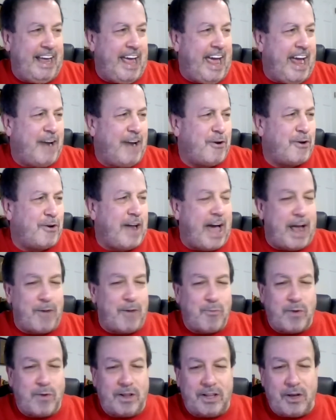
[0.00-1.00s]
8 or 9
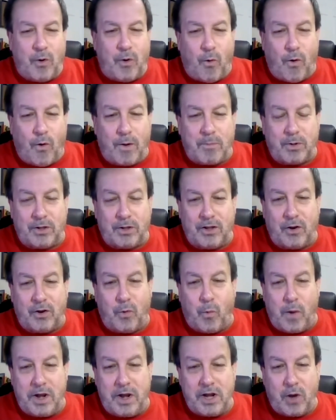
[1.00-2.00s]
really horrible
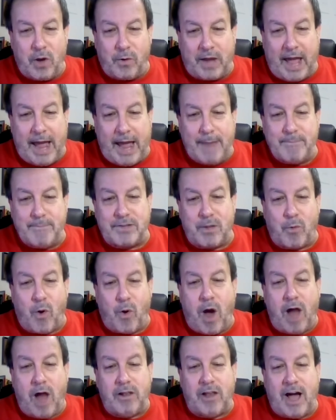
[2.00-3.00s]
little window games that
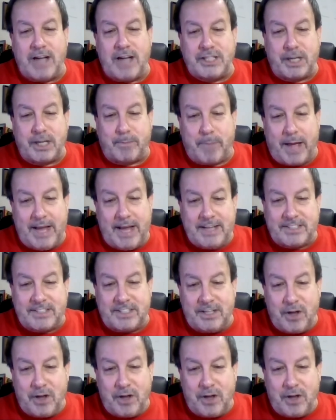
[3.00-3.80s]
were all logic-based,